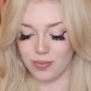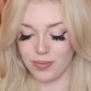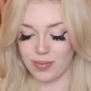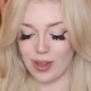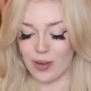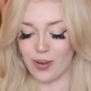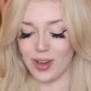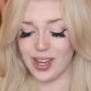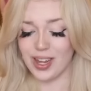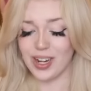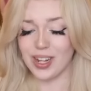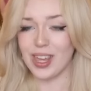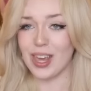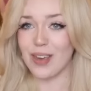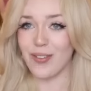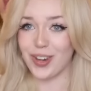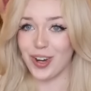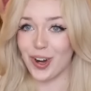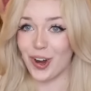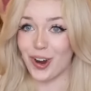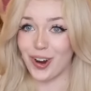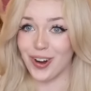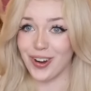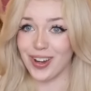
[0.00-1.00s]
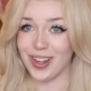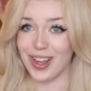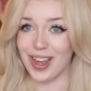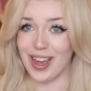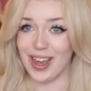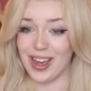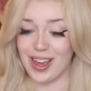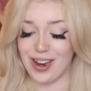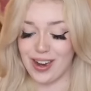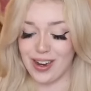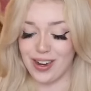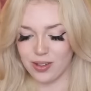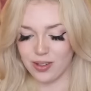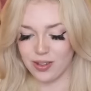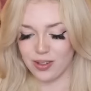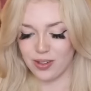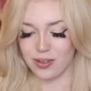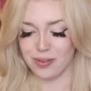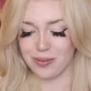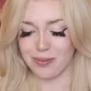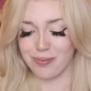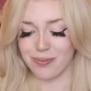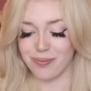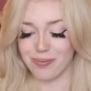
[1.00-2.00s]
Now I gotta give it a heart again.
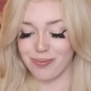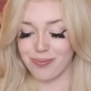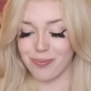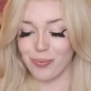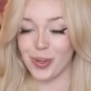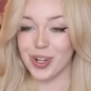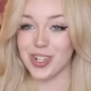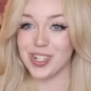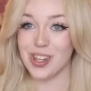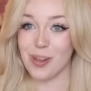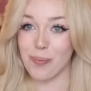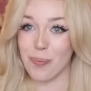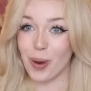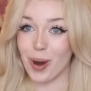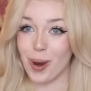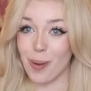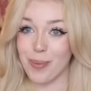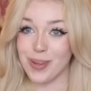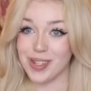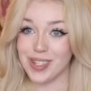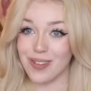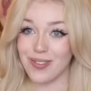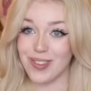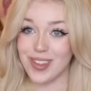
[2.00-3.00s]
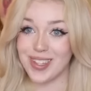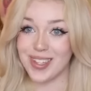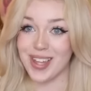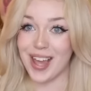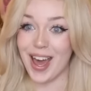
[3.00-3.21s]
What is the purpose of this